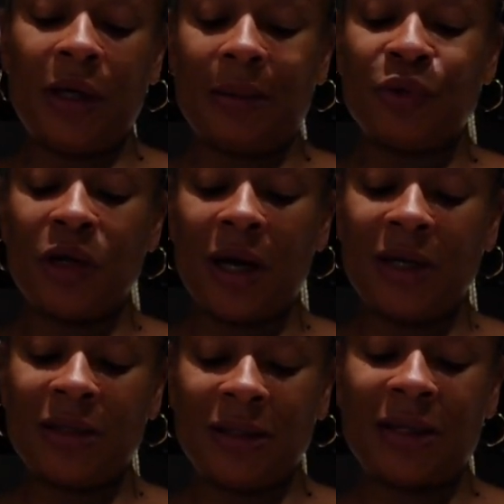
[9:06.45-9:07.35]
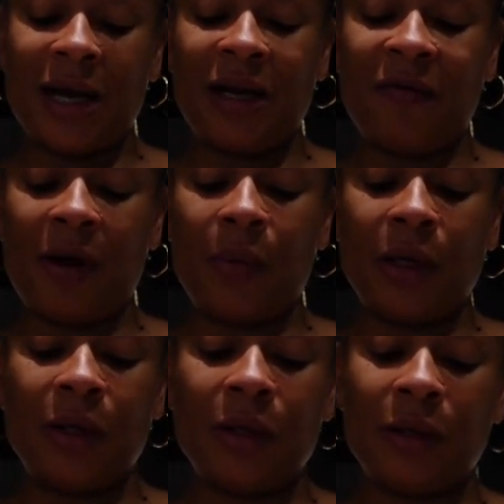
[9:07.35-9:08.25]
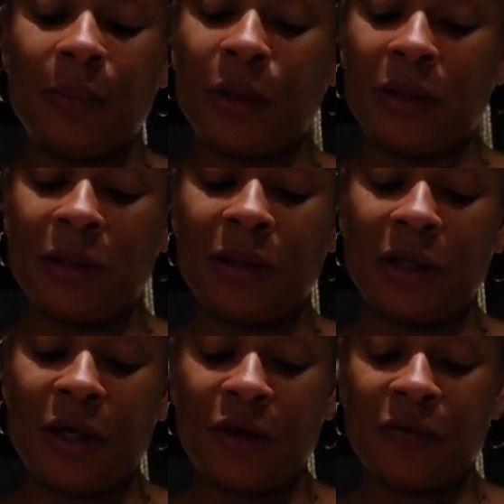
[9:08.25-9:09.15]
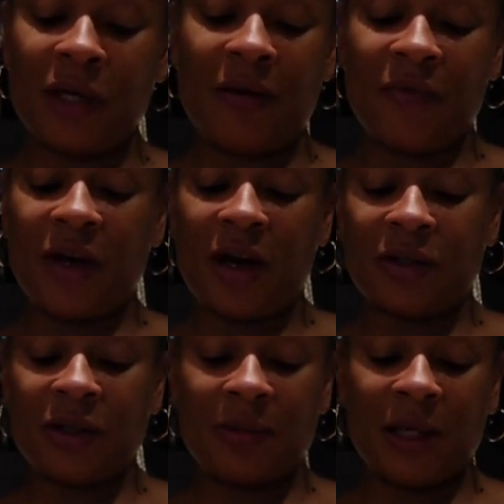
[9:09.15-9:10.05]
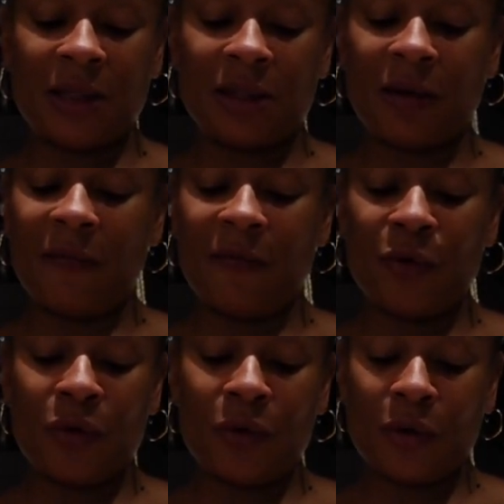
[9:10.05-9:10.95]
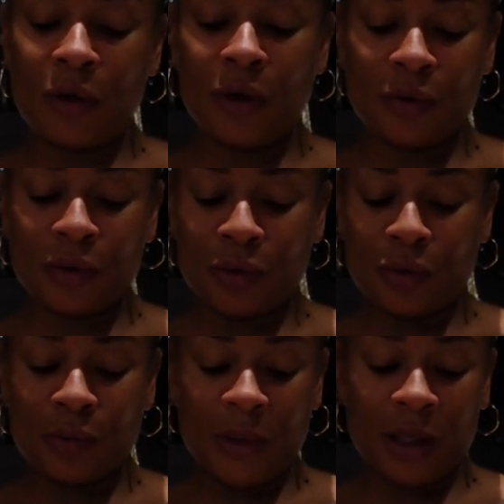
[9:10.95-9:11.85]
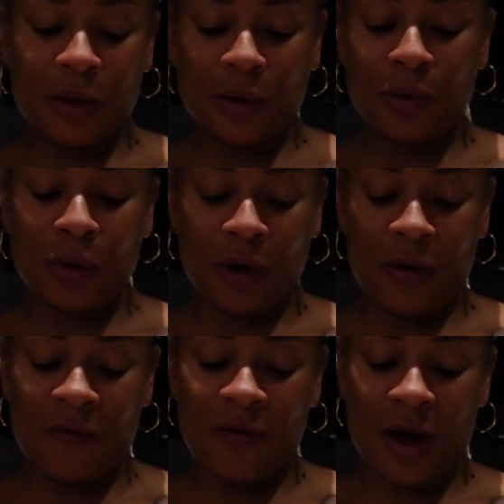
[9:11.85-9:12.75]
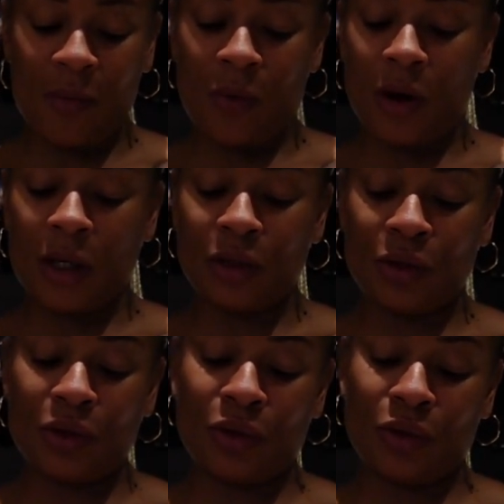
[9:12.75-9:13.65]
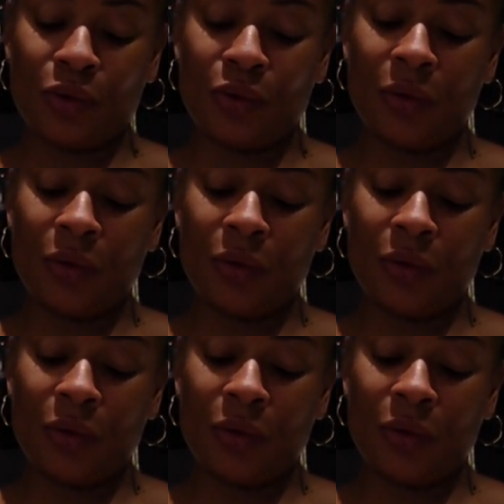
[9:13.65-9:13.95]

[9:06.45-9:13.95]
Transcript: I'm trying to decide if I want to cook them on a stove top for y'all, just make this a full old school meal, or if I want to